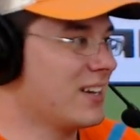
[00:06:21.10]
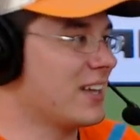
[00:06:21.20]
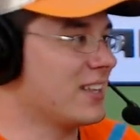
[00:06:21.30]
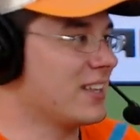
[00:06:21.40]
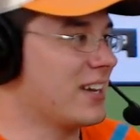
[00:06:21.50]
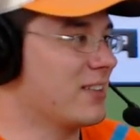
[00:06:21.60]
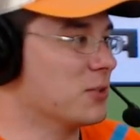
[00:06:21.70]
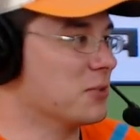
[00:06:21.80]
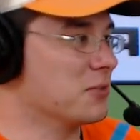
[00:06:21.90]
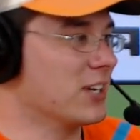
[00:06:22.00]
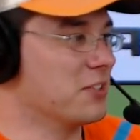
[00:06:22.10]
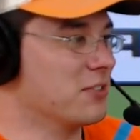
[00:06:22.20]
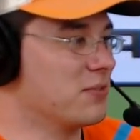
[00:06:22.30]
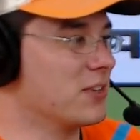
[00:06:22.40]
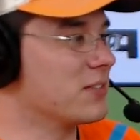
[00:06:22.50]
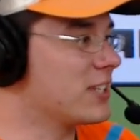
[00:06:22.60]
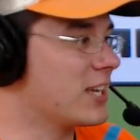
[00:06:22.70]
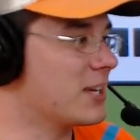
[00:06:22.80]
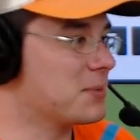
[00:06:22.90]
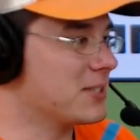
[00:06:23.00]
I think I have over 150
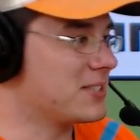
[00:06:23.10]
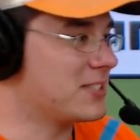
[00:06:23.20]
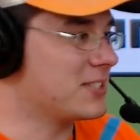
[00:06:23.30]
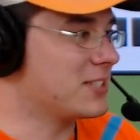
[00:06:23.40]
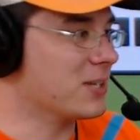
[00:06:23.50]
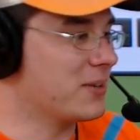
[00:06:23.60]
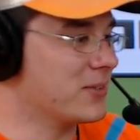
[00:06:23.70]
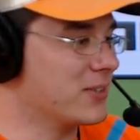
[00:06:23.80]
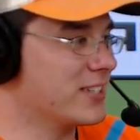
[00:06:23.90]
games in my Steam library.